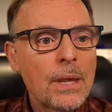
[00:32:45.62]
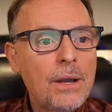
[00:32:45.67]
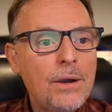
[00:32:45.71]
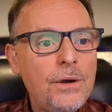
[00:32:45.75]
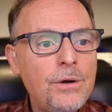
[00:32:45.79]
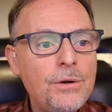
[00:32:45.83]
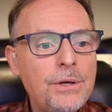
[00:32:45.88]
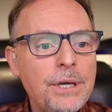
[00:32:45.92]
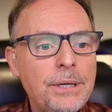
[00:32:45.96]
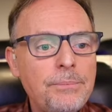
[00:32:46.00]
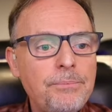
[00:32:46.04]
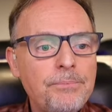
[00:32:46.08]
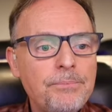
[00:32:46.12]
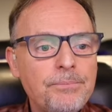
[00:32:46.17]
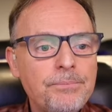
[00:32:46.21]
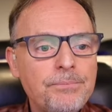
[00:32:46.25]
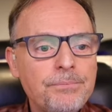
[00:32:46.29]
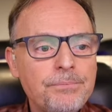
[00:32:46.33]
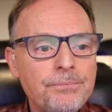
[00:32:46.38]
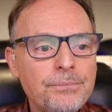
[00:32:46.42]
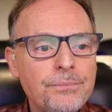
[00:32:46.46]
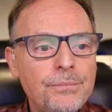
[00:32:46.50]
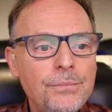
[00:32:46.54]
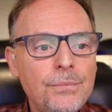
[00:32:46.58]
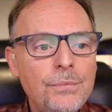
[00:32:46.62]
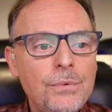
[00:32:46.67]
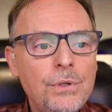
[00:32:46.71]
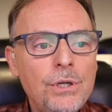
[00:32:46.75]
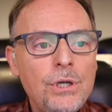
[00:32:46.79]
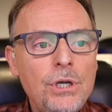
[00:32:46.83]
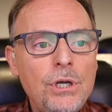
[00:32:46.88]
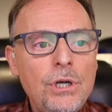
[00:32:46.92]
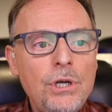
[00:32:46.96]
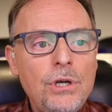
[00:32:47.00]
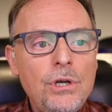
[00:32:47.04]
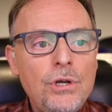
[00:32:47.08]
Okay.
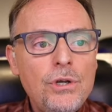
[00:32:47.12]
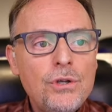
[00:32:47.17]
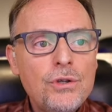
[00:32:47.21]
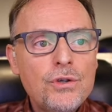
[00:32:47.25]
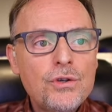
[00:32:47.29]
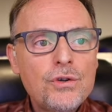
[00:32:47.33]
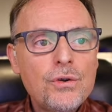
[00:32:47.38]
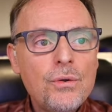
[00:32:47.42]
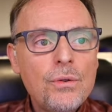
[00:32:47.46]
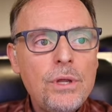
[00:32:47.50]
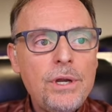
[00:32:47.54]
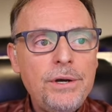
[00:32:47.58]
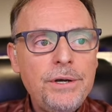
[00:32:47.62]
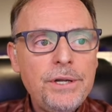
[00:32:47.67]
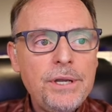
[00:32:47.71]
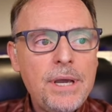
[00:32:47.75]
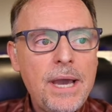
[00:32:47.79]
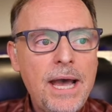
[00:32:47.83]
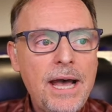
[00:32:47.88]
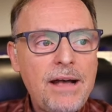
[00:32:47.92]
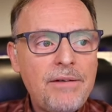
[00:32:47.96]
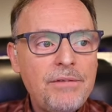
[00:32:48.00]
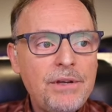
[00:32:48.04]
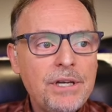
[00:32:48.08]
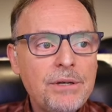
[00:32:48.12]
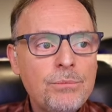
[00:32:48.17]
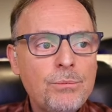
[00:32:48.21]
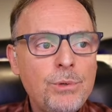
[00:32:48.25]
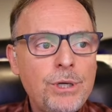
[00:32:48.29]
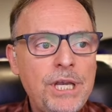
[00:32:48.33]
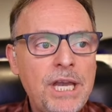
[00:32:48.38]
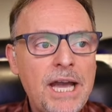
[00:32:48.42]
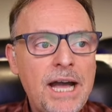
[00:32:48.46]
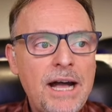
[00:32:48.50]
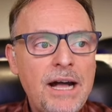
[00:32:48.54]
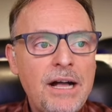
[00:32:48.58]
So there you have it.
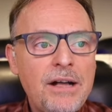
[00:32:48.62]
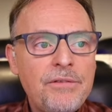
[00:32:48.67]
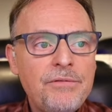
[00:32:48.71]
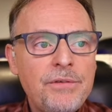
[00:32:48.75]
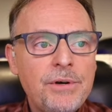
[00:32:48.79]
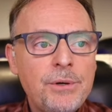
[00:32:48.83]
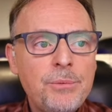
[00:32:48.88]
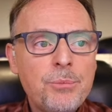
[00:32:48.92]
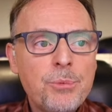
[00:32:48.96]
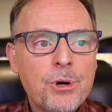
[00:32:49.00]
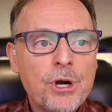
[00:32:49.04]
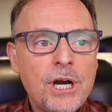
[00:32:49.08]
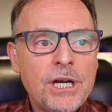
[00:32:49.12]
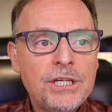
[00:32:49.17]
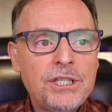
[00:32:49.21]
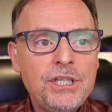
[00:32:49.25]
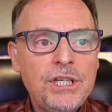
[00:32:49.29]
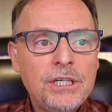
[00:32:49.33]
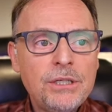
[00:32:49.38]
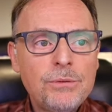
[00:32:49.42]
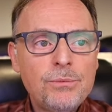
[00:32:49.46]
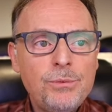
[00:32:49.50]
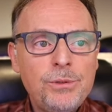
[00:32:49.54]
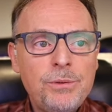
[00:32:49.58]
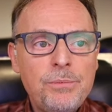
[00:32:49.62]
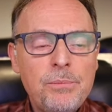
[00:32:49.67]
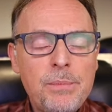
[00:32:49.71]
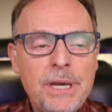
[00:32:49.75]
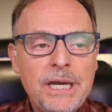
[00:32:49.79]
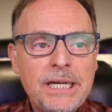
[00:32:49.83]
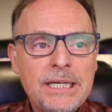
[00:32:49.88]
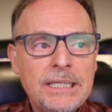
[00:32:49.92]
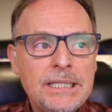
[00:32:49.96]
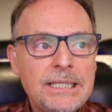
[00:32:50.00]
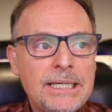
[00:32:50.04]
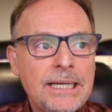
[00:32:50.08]
We have a project with
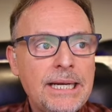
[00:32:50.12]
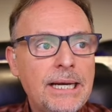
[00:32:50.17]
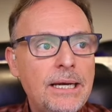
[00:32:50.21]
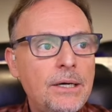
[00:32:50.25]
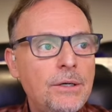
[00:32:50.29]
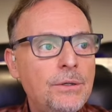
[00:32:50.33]
metadata.